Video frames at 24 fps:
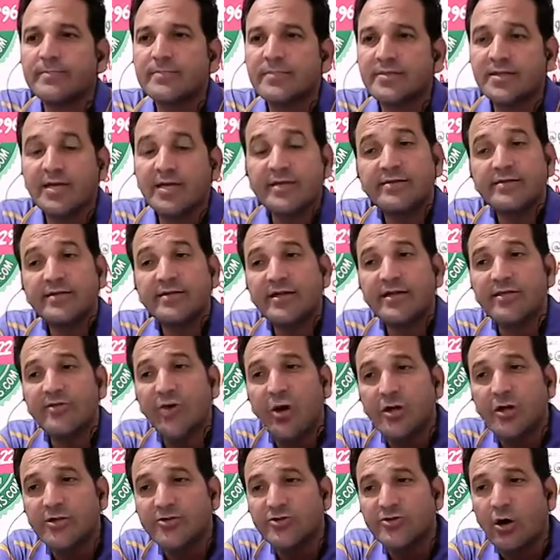This is
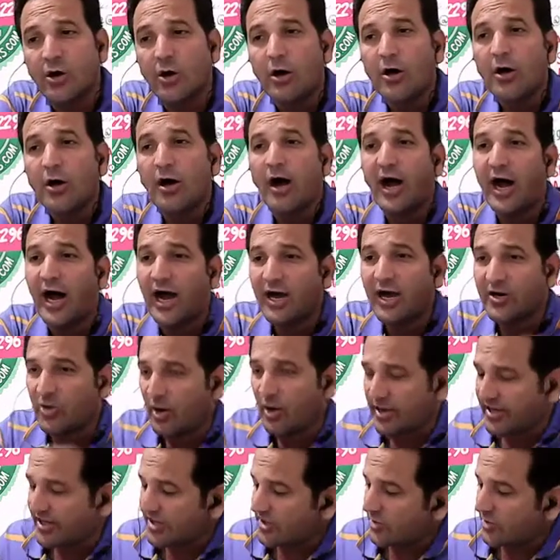also a
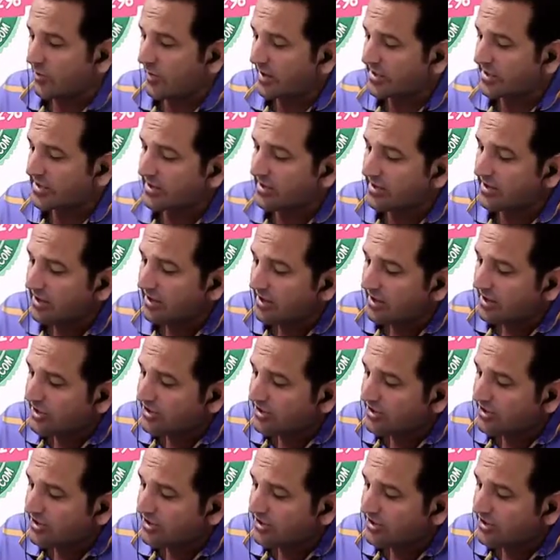quadratic equation.